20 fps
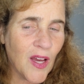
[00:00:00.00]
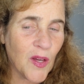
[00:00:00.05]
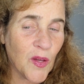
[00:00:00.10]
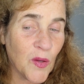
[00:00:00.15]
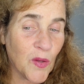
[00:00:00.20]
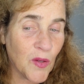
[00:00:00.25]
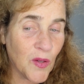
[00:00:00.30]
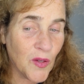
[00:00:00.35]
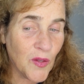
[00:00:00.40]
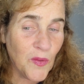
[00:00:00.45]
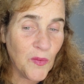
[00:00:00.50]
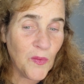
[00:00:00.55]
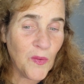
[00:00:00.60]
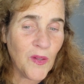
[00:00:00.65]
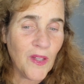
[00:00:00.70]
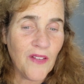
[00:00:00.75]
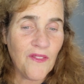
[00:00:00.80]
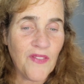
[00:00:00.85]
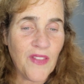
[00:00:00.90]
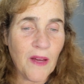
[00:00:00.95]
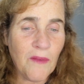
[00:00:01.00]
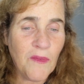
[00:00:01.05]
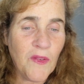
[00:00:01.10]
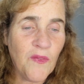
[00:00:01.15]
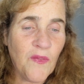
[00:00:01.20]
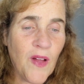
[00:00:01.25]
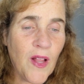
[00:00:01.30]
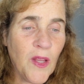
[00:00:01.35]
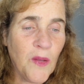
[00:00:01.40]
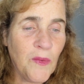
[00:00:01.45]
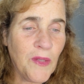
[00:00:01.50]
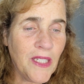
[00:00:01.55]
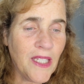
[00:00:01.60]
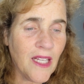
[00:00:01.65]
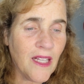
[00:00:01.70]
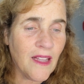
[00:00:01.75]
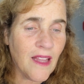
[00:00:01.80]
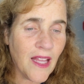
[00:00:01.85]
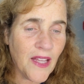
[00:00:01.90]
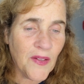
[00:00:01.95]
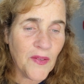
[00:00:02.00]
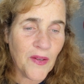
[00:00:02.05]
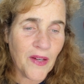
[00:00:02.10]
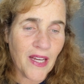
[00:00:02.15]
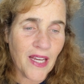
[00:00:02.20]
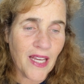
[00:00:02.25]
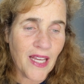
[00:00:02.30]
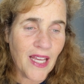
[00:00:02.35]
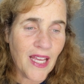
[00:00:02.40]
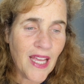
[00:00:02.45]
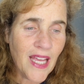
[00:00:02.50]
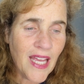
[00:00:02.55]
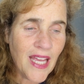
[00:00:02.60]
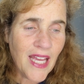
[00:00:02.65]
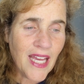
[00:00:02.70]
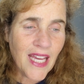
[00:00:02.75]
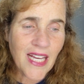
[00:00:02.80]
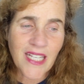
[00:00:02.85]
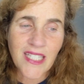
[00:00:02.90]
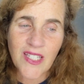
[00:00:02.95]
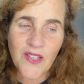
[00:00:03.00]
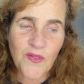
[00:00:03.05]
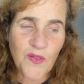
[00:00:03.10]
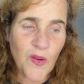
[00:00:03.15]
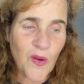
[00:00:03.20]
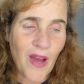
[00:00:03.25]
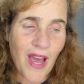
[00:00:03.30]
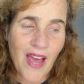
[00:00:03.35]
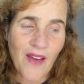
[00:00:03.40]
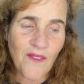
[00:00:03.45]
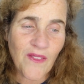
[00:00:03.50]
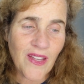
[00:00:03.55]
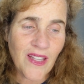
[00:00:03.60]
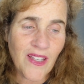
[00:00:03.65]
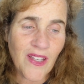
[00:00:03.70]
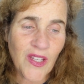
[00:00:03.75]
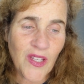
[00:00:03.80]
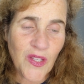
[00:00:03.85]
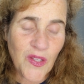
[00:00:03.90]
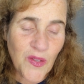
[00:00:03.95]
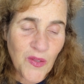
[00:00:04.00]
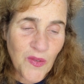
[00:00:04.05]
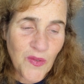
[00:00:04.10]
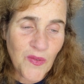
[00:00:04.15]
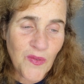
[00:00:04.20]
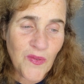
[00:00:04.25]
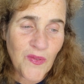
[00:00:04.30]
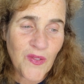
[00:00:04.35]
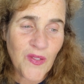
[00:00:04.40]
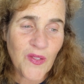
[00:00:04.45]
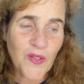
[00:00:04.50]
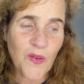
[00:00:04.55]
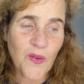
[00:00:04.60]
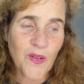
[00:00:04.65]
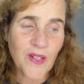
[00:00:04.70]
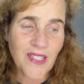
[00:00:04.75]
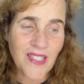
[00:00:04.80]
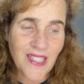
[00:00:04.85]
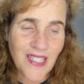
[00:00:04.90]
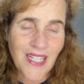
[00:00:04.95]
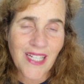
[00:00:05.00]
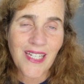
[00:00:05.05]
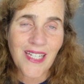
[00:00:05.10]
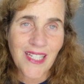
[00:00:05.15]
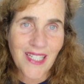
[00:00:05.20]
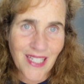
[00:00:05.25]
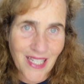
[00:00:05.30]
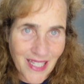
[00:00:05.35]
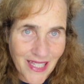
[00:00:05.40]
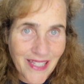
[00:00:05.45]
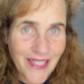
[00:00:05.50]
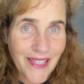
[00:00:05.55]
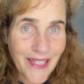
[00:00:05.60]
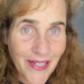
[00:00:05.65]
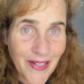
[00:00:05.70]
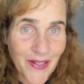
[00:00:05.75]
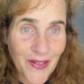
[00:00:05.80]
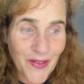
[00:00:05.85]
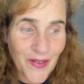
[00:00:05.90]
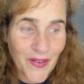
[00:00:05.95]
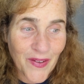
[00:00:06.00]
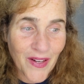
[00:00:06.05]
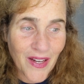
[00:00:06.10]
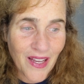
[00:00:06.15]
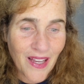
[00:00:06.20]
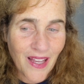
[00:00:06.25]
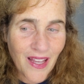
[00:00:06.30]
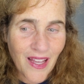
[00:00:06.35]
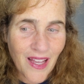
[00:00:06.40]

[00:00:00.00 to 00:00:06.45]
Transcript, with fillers: A good rule of thumb to follow when decluttering is if you haven't used or seen it in a year,